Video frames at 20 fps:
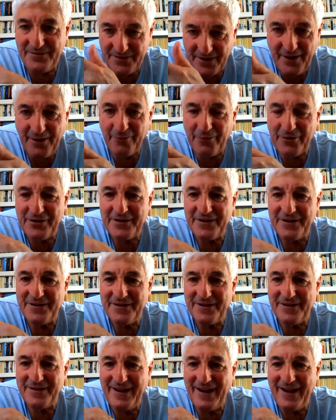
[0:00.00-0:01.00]
I wanted
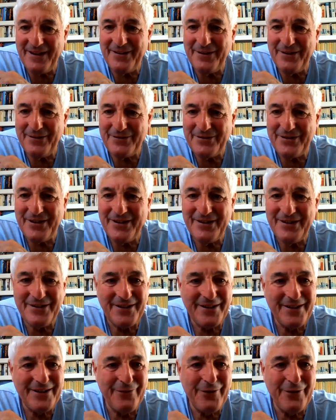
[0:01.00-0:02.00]
to hand over to her to
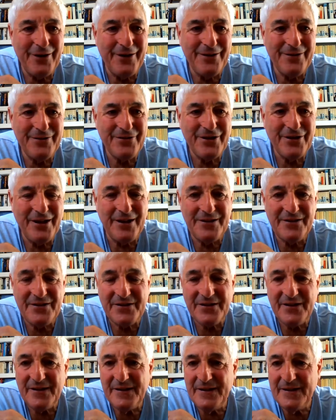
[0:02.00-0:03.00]
give her a chance.